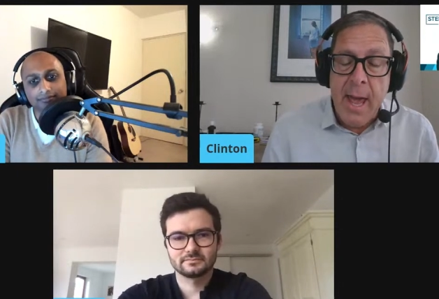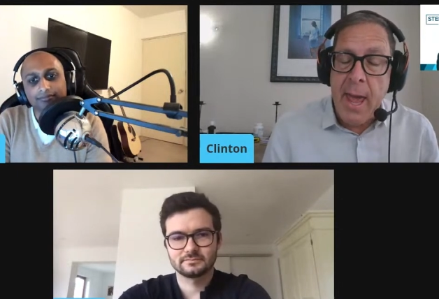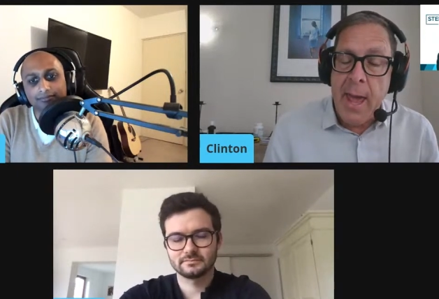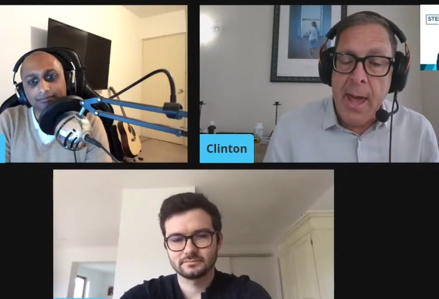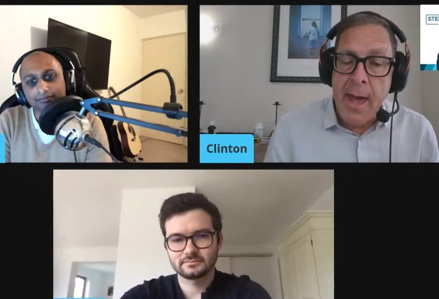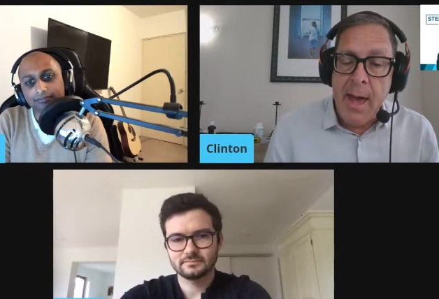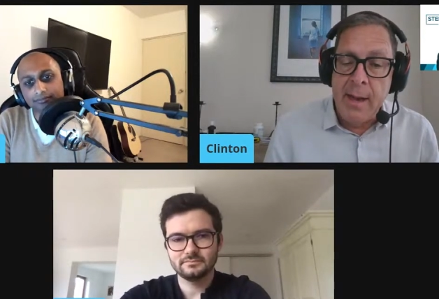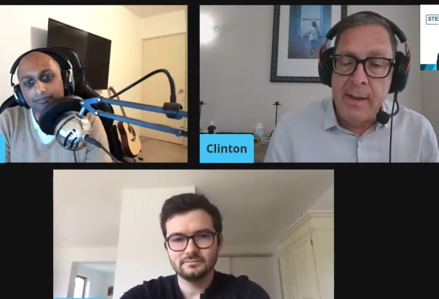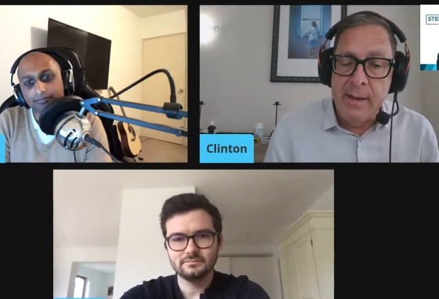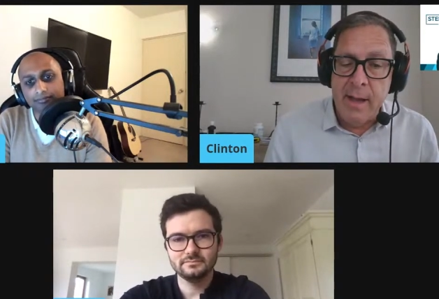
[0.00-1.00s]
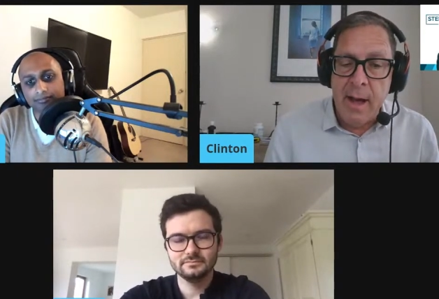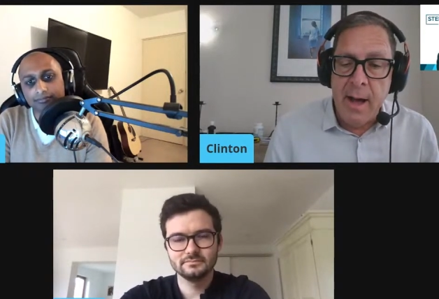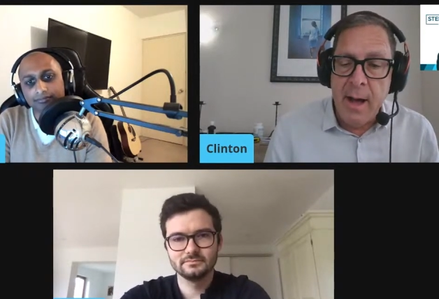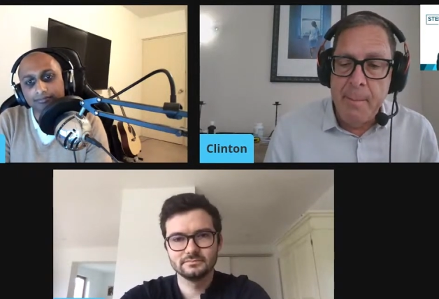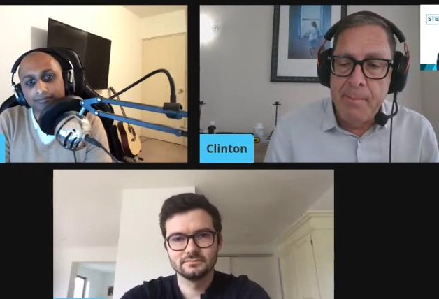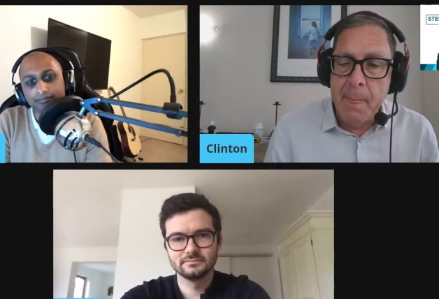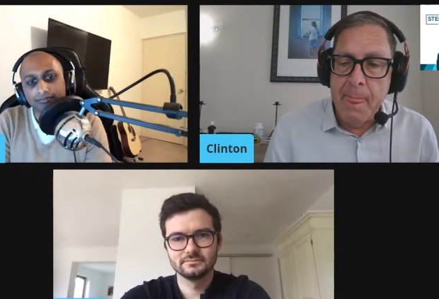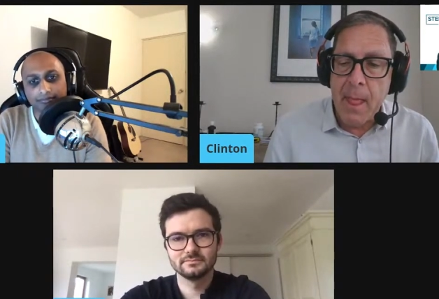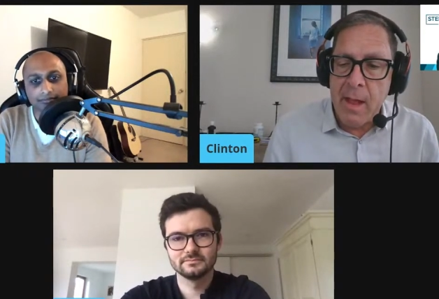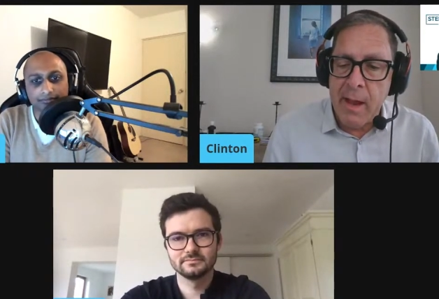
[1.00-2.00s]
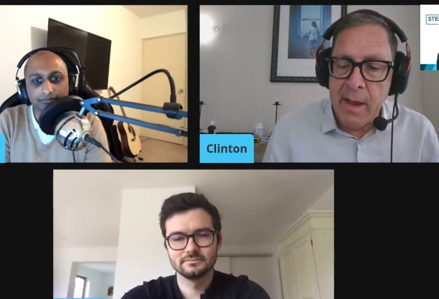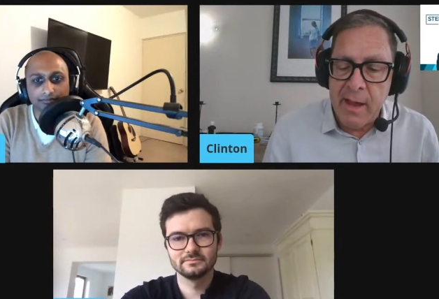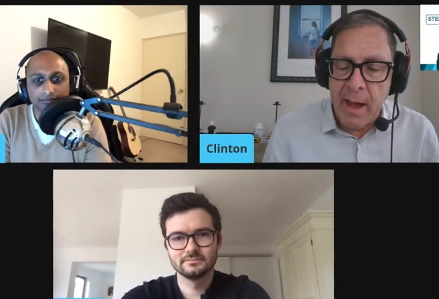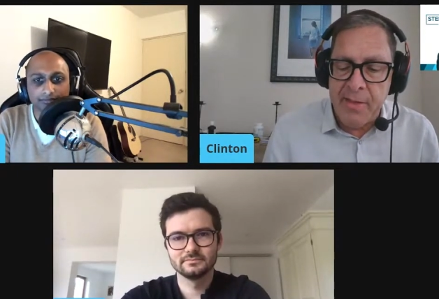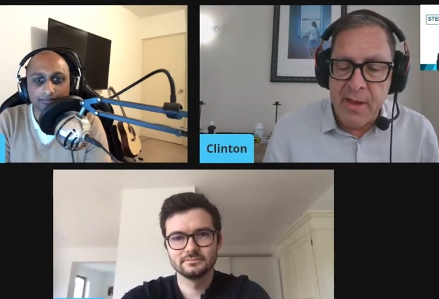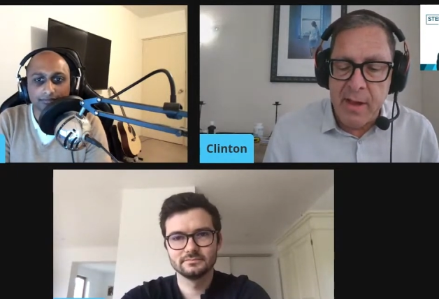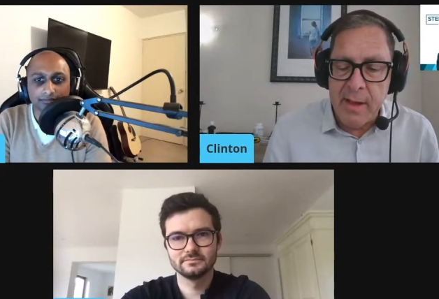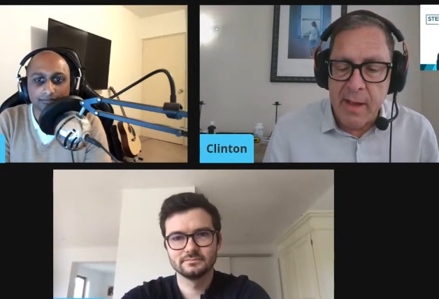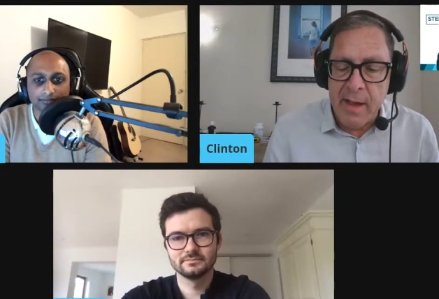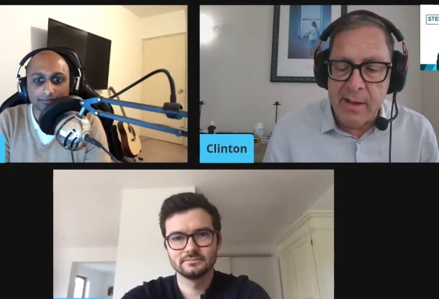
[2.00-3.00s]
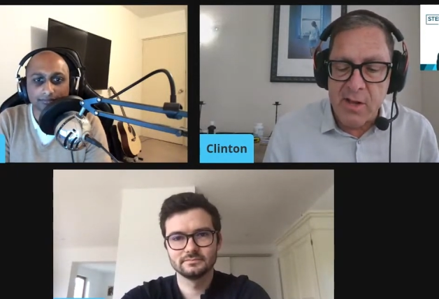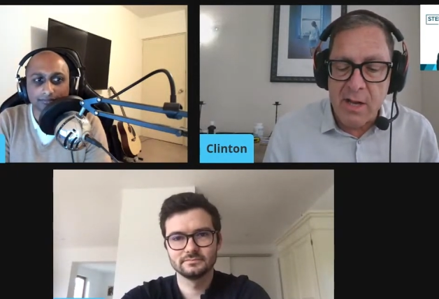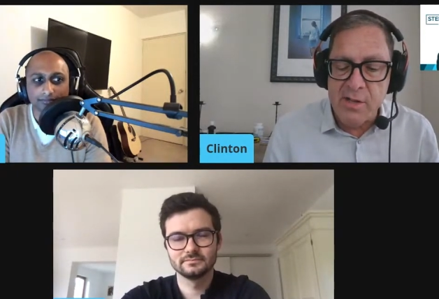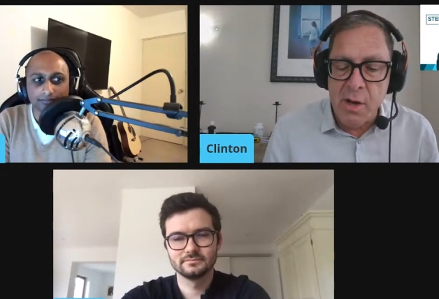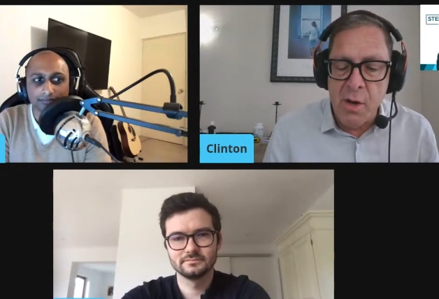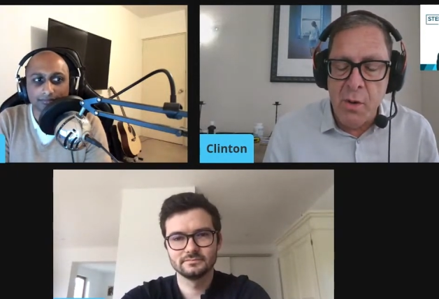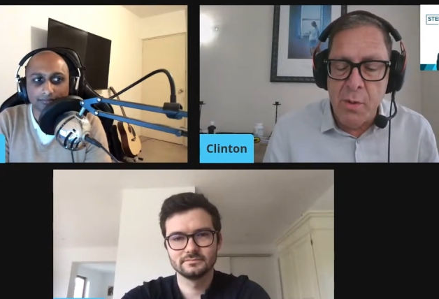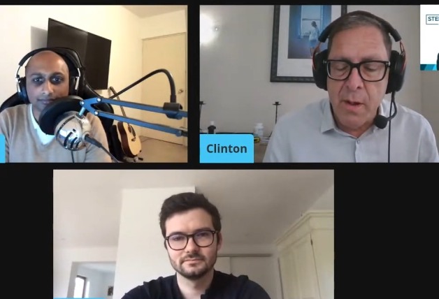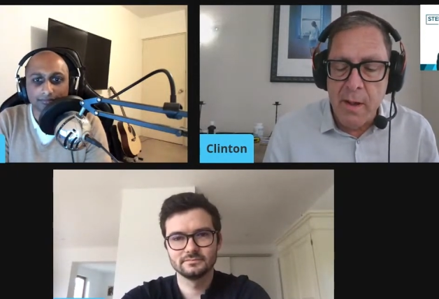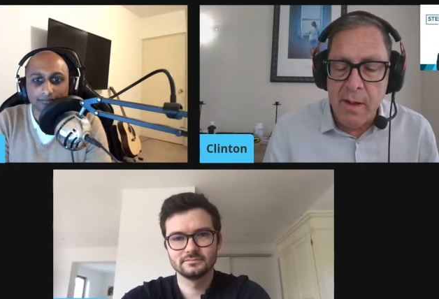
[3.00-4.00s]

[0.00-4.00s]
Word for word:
Speaker 1: and uh, I think it's also